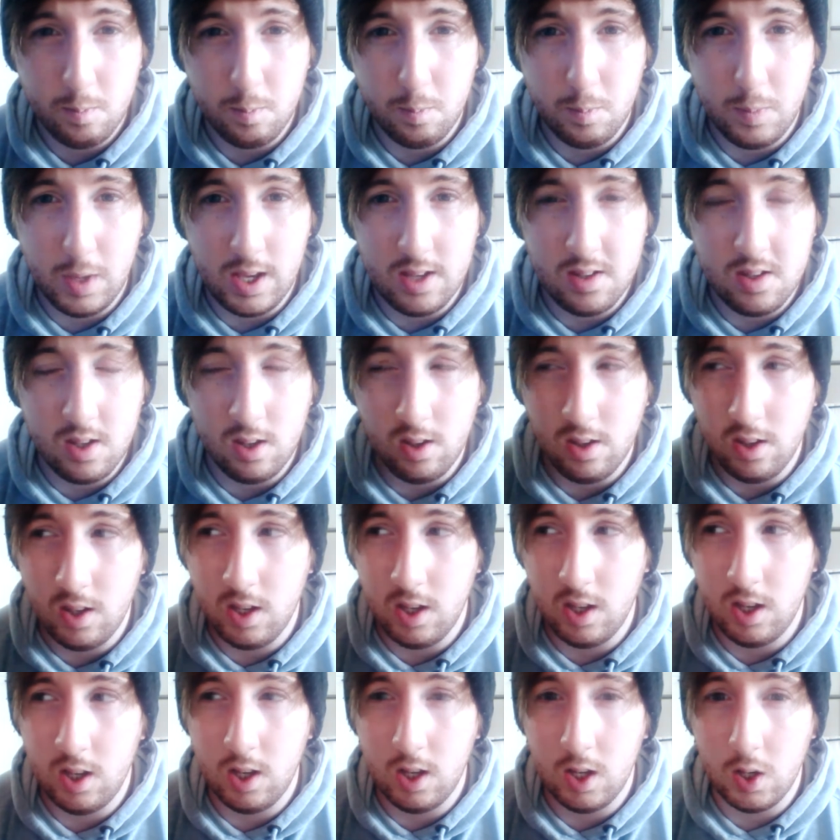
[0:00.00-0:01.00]

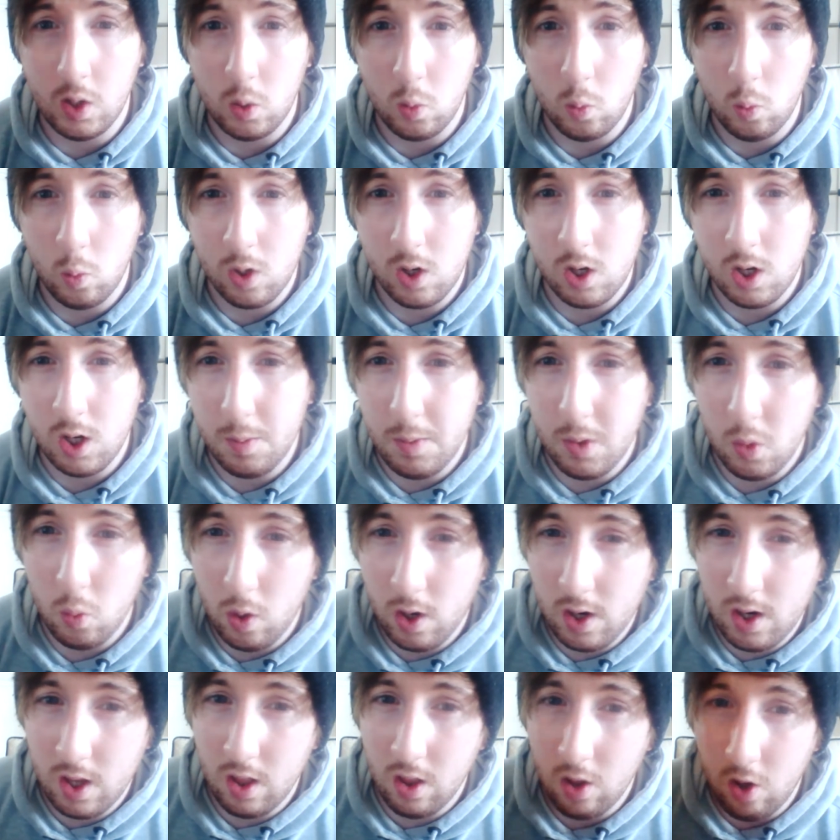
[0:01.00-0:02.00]
Basically, we're going to be
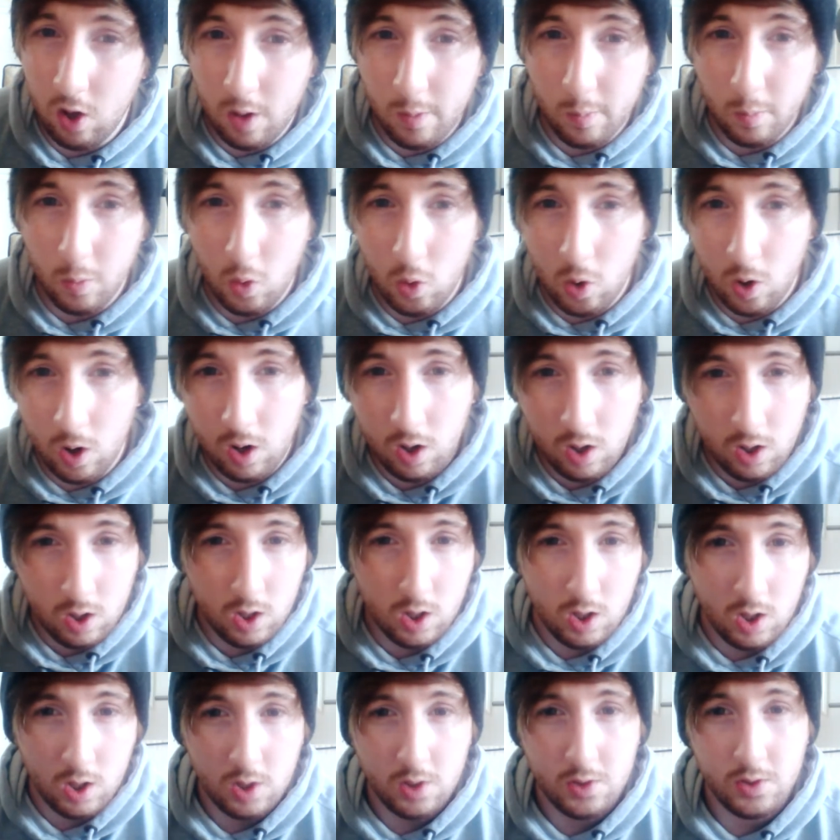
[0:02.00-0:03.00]
working a lot more
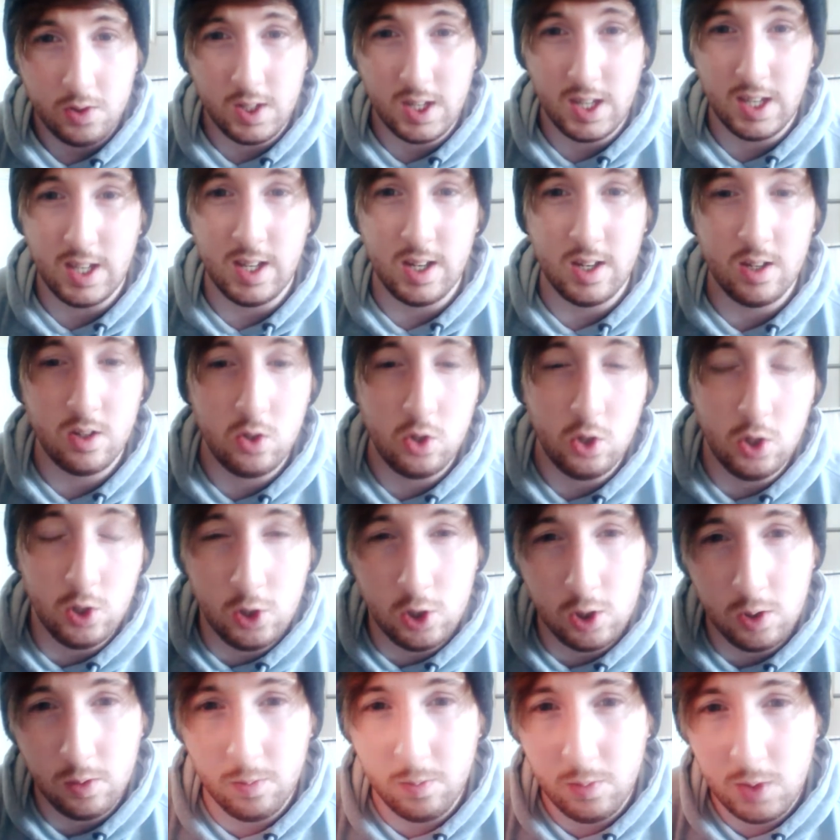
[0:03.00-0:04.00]
to get this
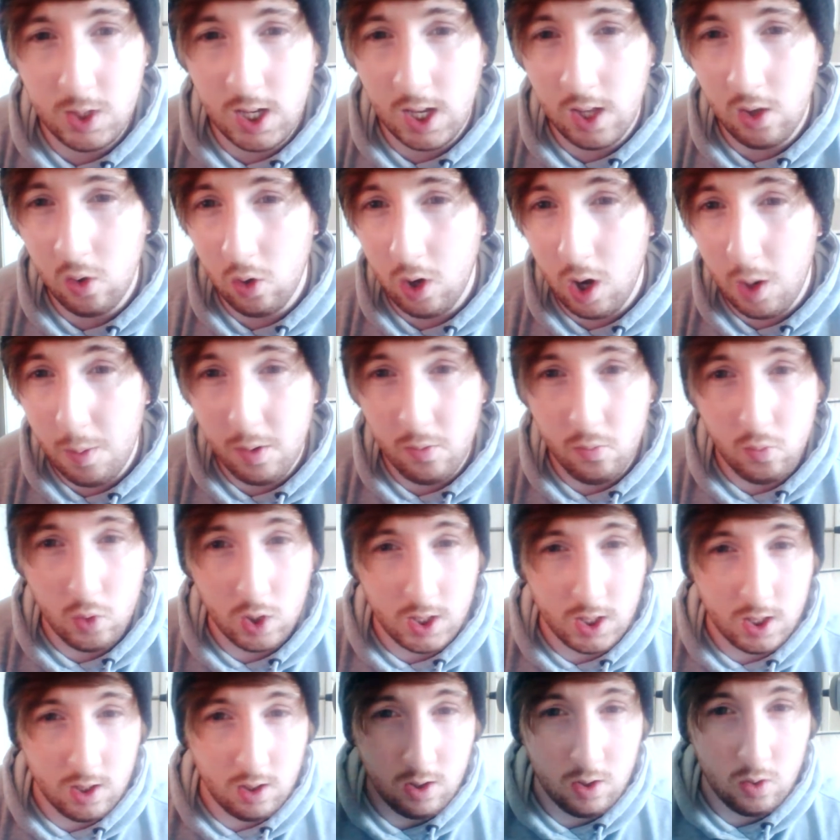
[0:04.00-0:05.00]
YouTube channel up and
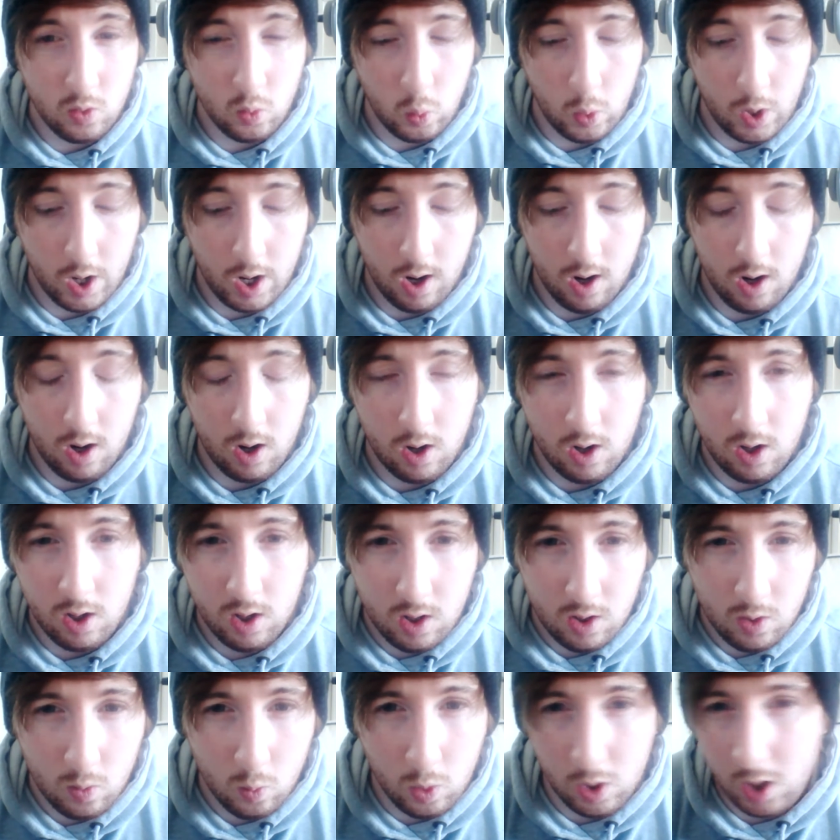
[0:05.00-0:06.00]
running, where
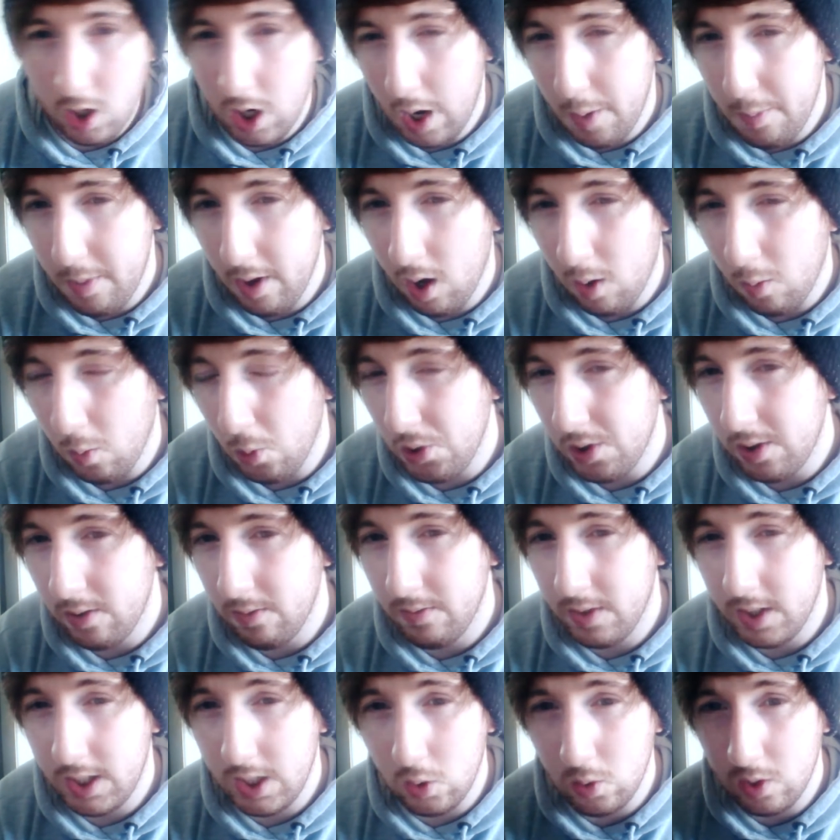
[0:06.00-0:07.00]
we're going to be uploading
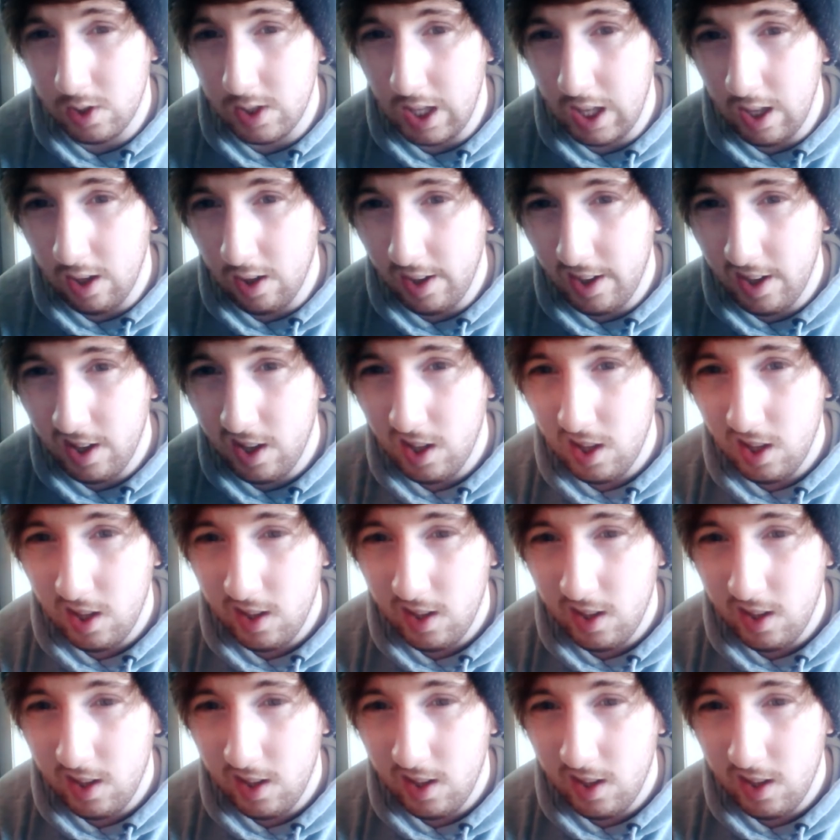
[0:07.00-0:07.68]
videos daily.